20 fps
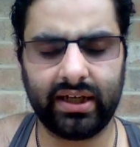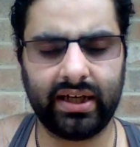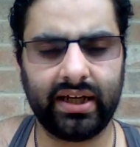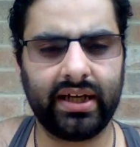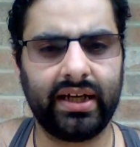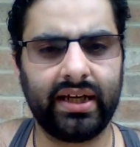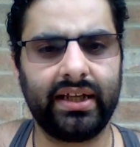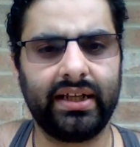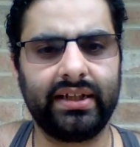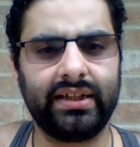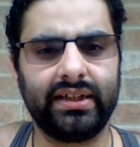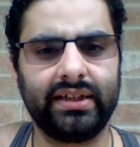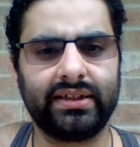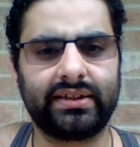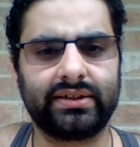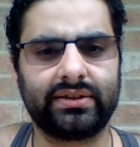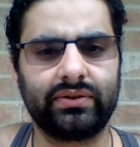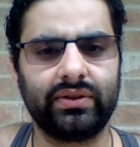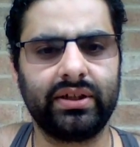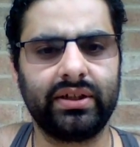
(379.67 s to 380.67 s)
and
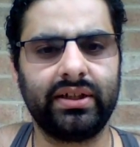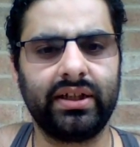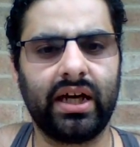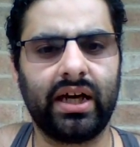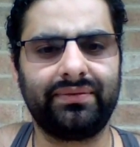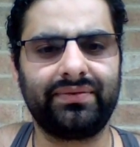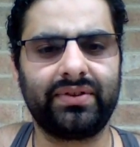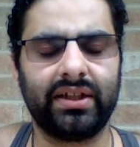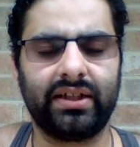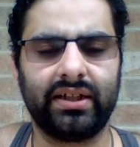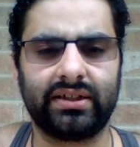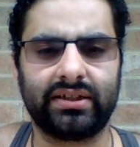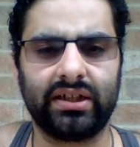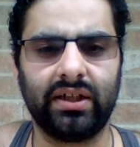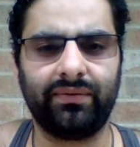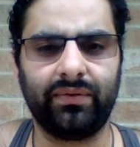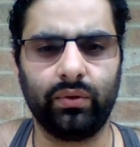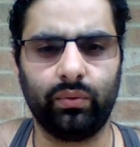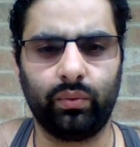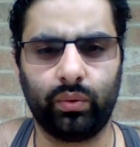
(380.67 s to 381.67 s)
it's written after the
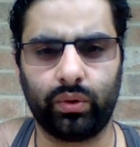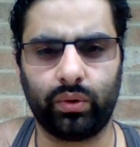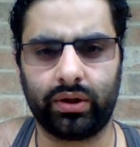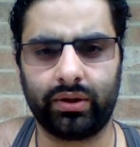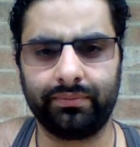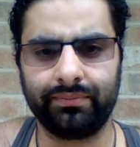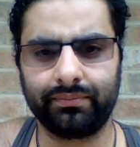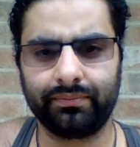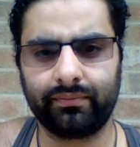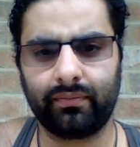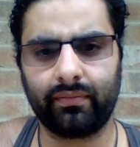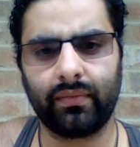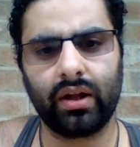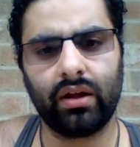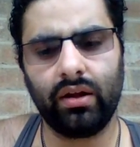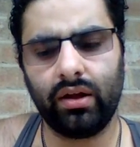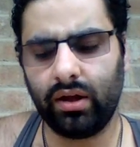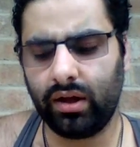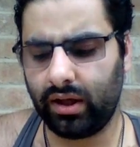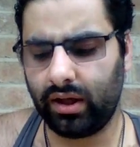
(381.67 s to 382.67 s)
Civil War
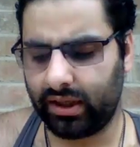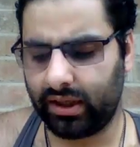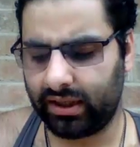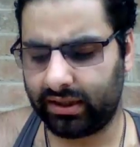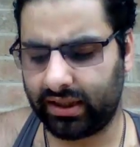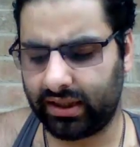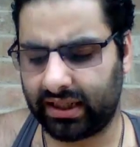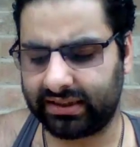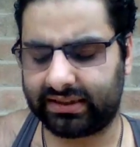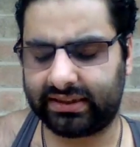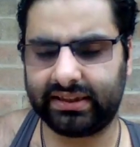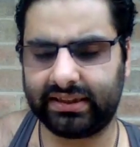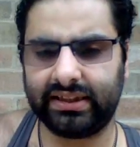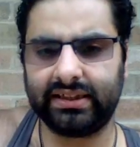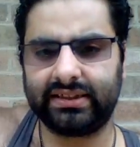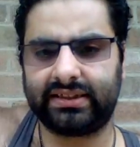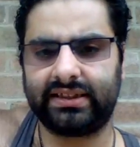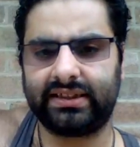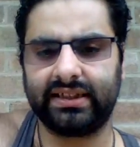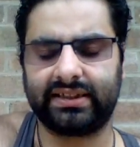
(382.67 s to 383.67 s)
in
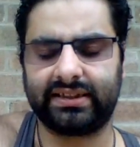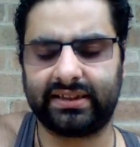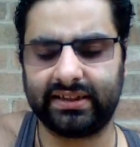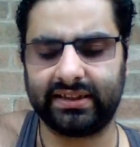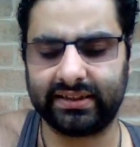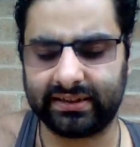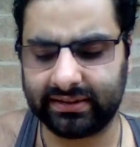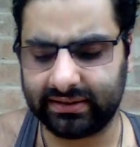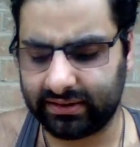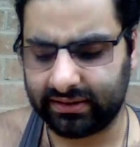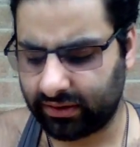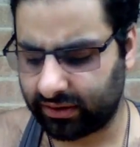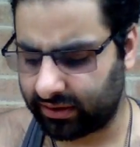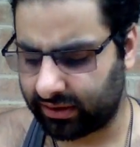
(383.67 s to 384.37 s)
1860s.